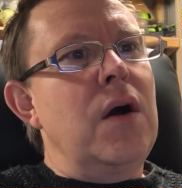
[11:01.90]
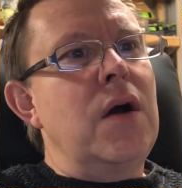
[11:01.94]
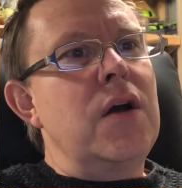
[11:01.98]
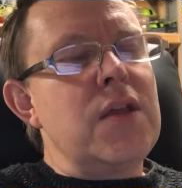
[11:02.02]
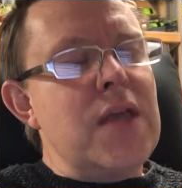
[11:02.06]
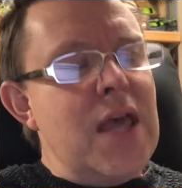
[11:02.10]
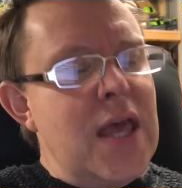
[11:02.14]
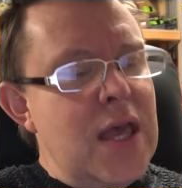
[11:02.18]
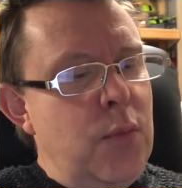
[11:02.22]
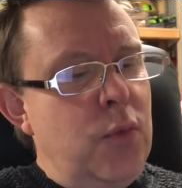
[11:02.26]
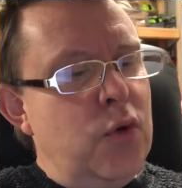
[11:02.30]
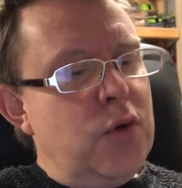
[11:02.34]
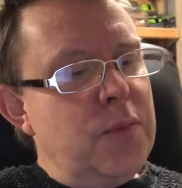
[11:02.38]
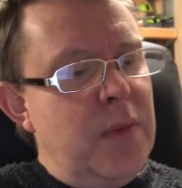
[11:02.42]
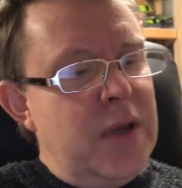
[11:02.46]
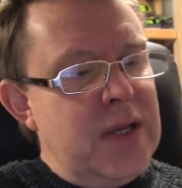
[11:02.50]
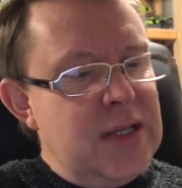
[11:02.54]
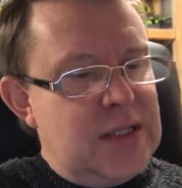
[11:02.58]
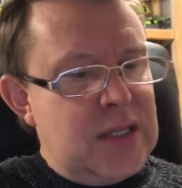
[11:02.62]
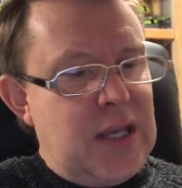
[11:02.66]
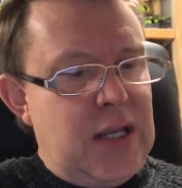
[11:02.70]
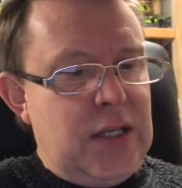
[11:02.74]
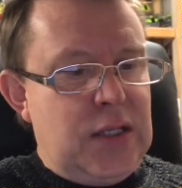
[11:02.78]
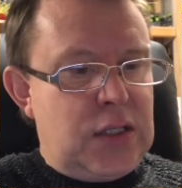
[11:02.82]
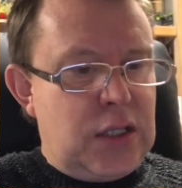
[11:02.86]
It would make
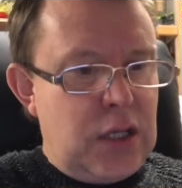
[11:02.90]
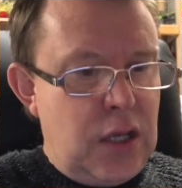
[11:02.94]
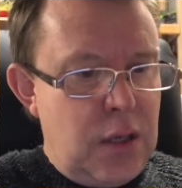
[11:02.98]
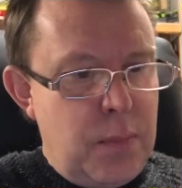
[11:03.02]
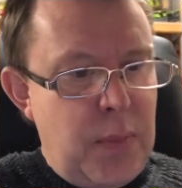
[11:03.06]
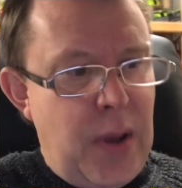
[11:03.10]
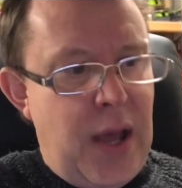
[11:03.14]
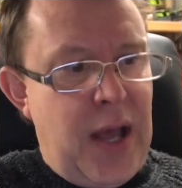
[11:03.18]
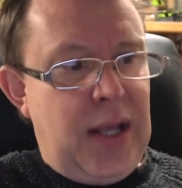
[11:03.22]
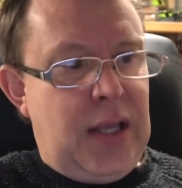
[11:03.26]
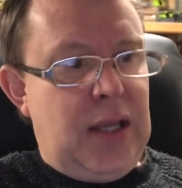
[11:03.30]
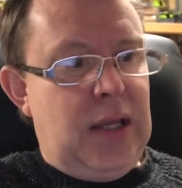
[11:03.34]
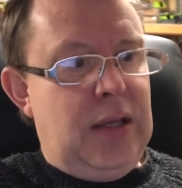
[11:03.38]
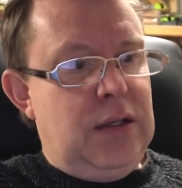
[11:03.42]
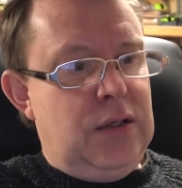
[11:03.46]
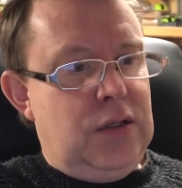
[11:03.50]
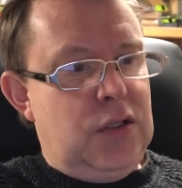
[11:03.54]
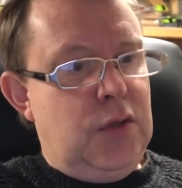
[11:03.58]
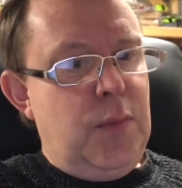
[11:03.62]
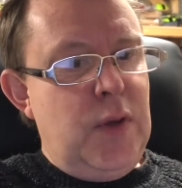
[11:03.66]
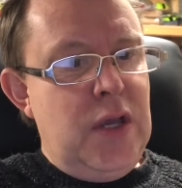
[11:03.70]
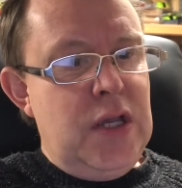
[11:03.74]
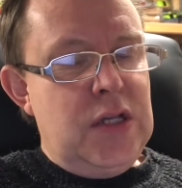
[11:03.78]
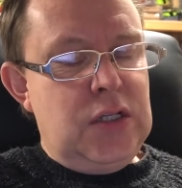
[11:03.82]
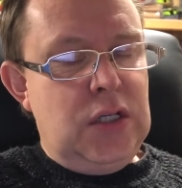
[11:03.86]
sense, going back, to
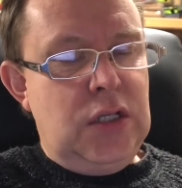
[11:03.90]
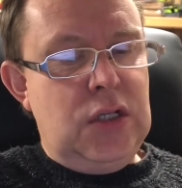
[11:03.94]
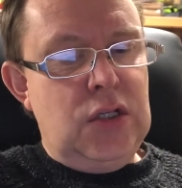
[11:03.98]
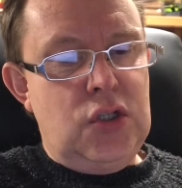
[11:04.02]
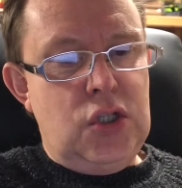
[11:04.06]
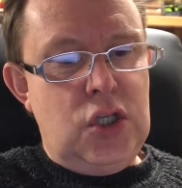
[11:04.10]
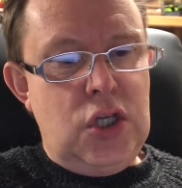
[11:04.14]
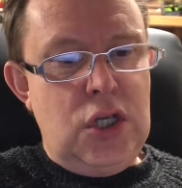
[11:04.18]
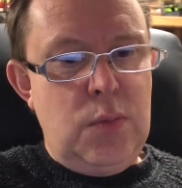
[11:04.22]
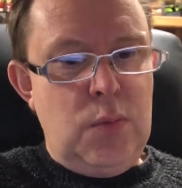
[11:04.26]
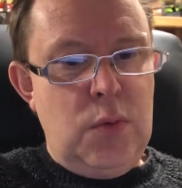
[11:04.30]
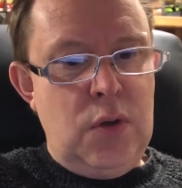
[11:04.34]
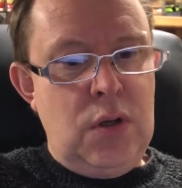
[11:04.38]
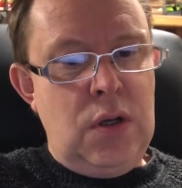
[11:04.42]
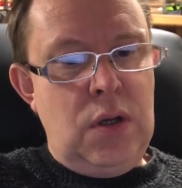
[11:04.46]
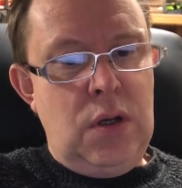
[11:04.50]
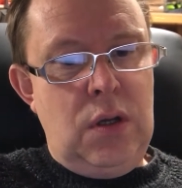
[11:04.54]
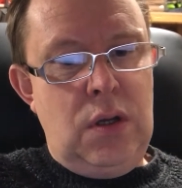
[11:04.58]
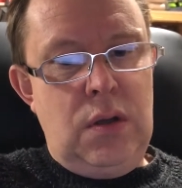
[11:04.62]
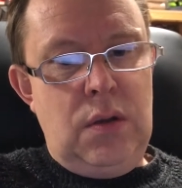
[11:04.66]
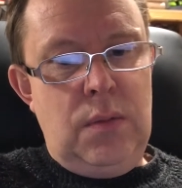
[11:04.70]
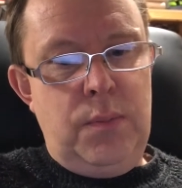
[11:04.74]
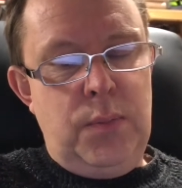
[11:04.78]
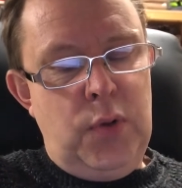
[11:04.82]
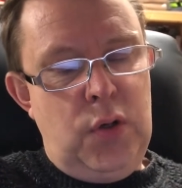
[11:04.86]
me as a consumer,
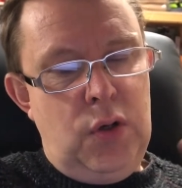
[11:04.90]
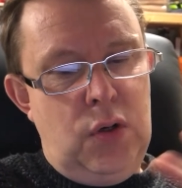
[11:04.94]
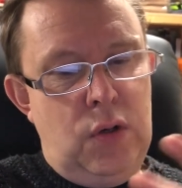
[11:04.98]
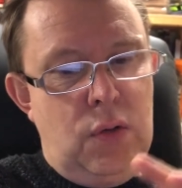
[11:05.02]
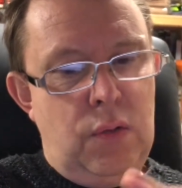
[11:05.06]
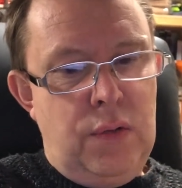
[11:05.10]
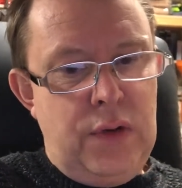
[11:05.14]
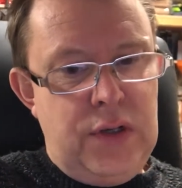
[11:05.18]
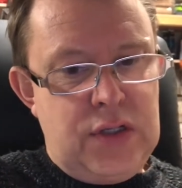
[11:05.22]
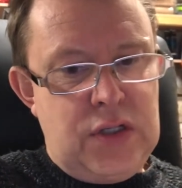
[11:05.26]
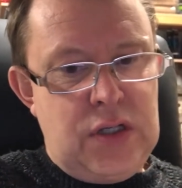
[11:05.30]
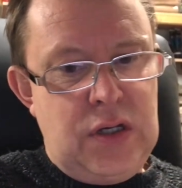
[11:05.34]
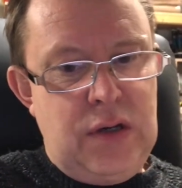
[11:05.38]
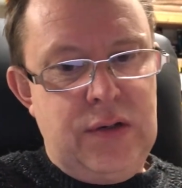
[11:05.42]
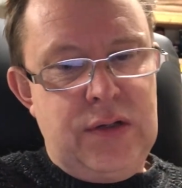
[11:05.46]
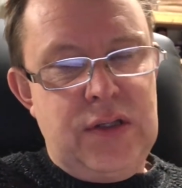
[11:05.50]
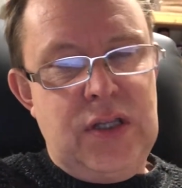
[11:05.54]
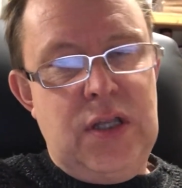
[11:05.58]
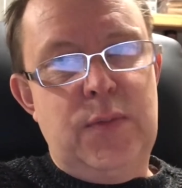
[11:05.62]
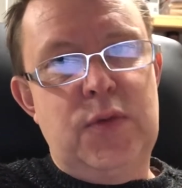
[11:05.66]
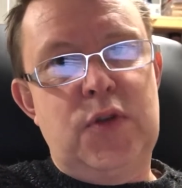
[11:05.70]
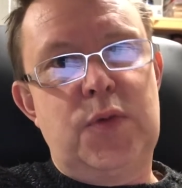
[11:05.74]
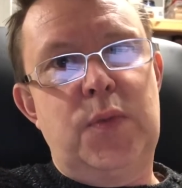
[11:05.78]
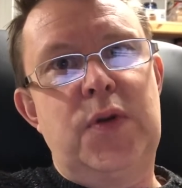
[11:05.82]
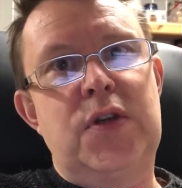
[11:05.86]
but not necessarily to them
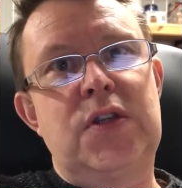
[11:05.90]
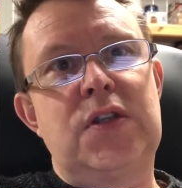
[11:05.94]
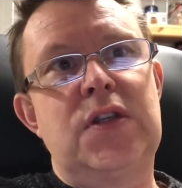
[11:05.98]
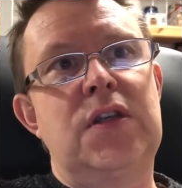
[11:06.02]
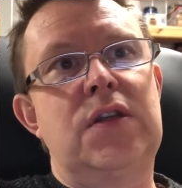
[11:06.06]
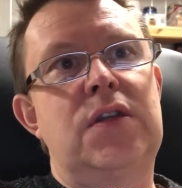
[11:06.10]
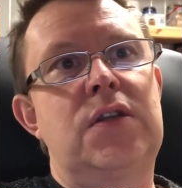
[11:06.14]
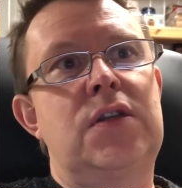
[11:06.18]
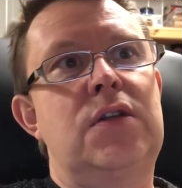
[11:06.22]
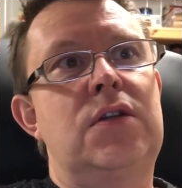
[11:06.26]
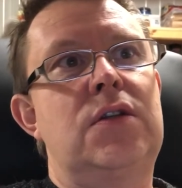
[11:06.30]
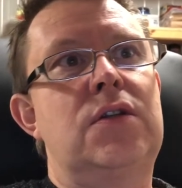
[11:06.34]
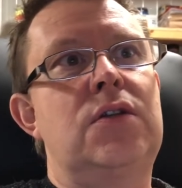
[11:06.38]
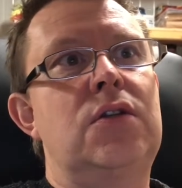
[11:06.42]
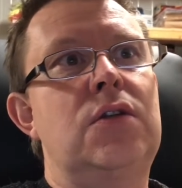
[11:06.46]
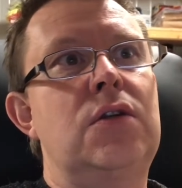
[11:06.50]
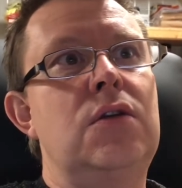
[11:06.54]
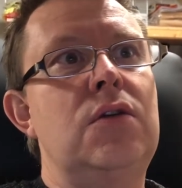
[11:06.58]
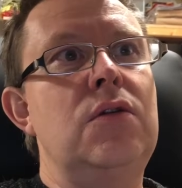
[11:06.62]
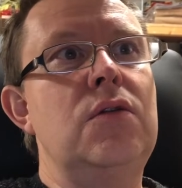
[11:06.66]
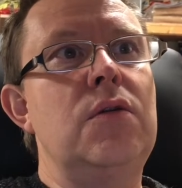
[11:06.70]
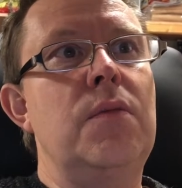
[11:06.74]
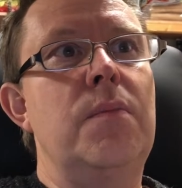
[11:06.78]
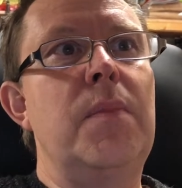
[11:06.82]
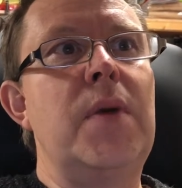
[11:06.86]
as a business,
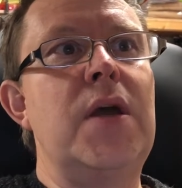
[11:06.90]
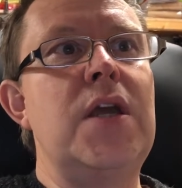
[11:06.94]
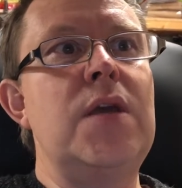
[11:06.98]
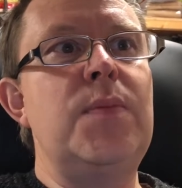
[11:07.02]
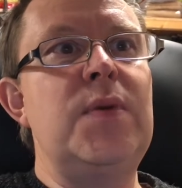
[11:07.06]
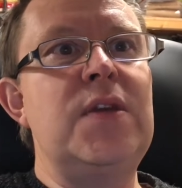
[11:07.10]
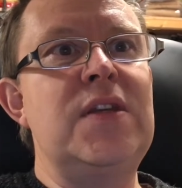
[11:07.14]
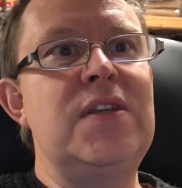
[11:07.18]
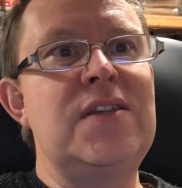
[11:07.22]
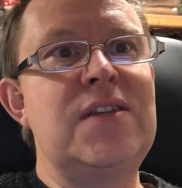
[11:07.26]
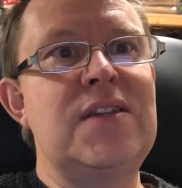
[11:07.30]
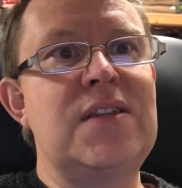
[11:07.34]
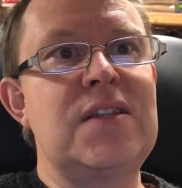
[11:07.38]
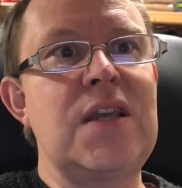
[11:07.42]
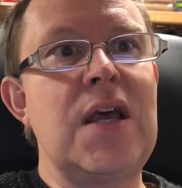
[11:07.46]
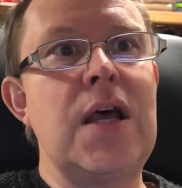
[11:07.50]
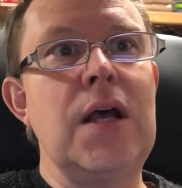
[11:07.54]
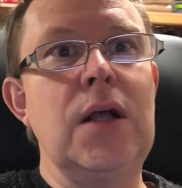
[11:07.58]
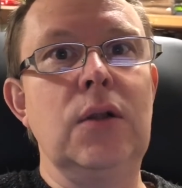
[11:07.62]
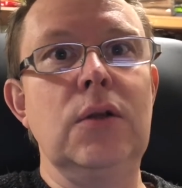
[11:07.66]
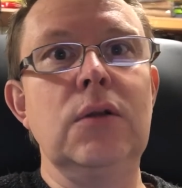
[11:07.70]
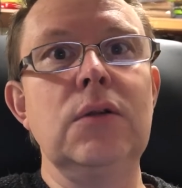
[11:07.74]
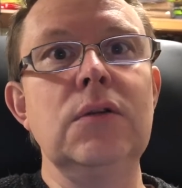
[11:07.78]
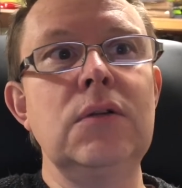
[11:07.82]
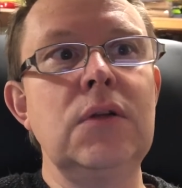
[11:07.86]
to maybe
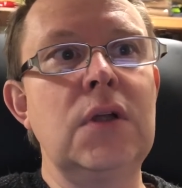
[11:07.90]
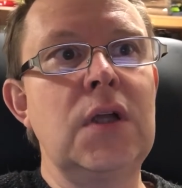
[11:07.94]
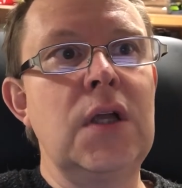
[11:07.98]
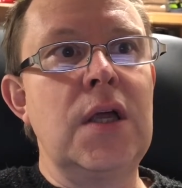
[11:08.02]
sell,